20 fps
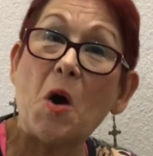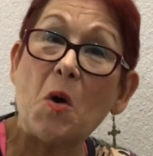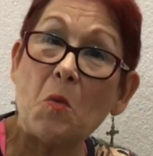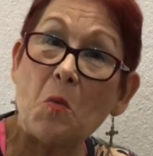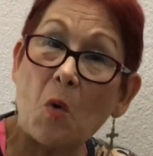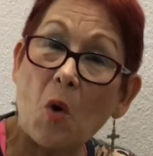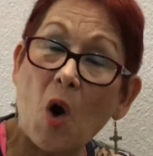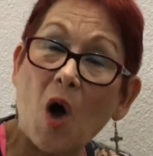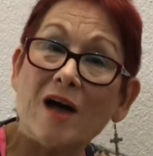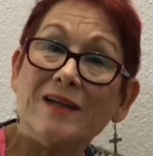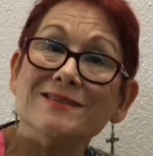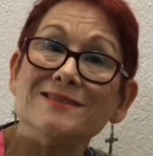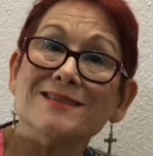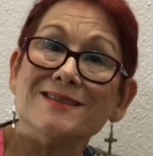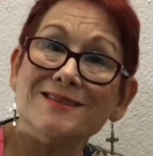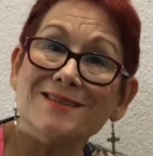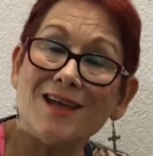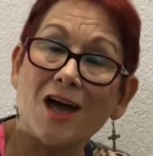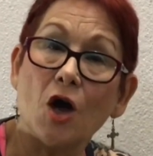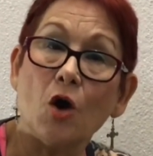want to
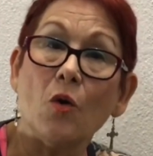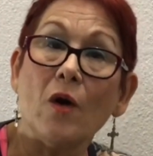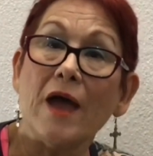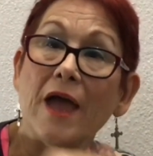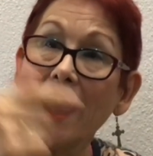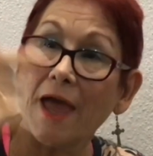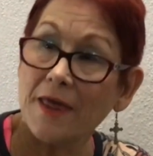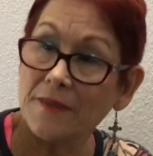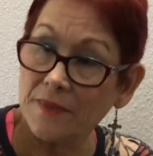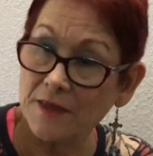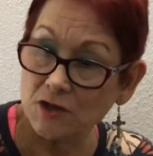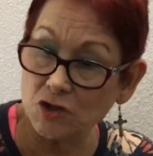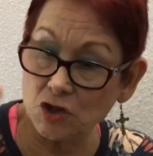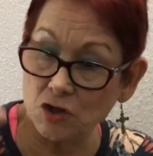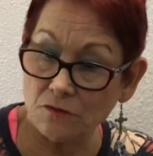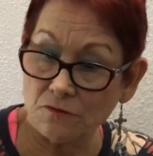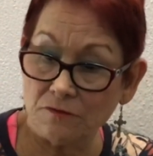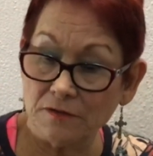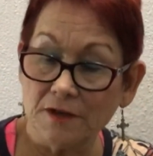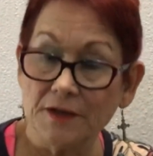know and that
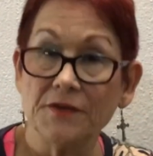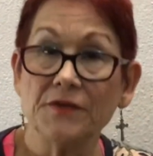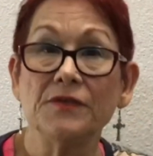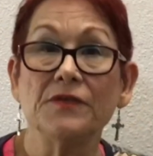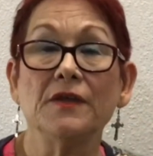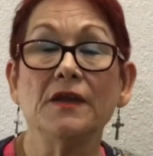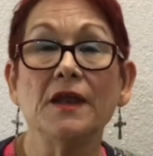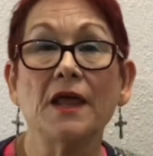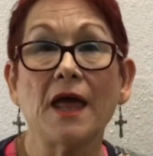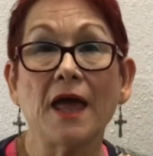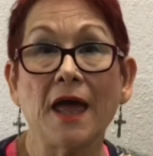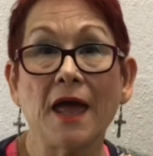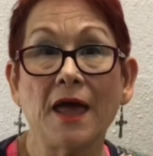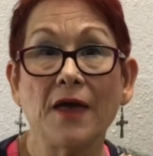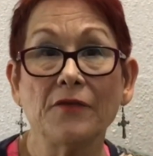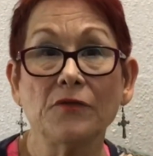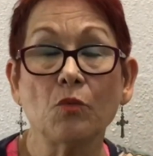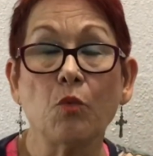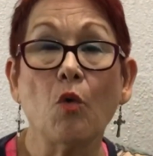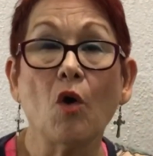you've listed
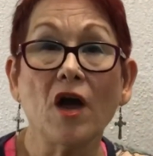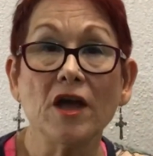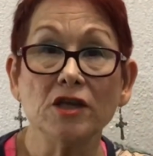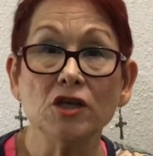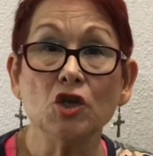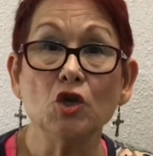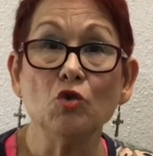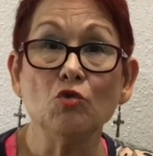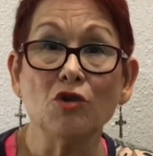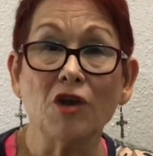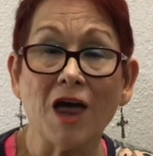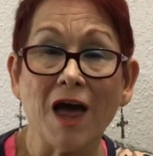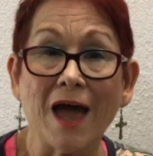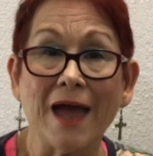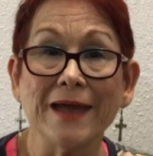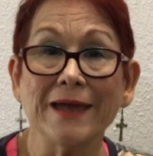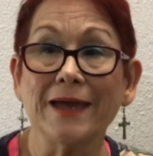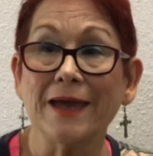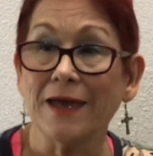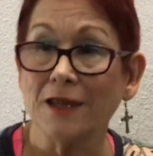as what you
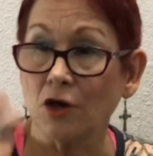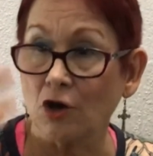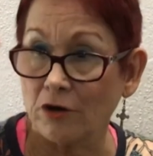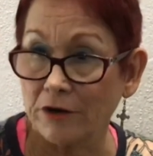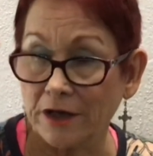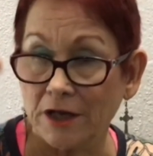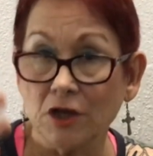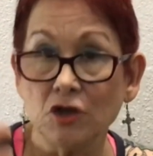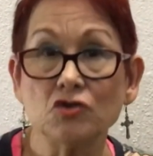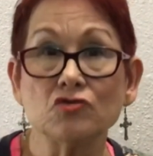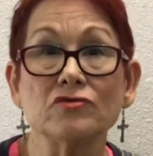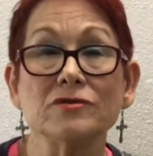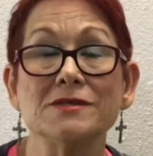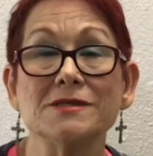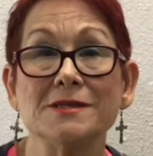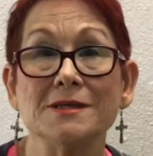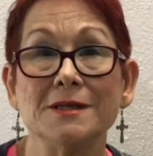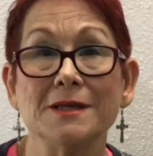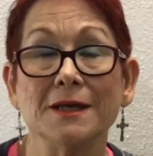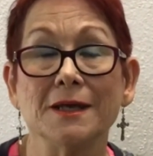like and are
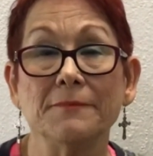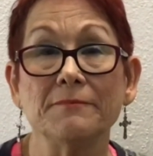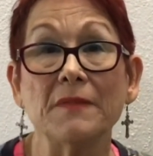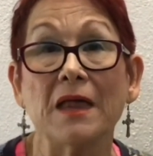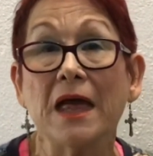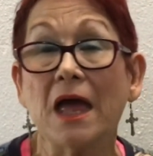interested in.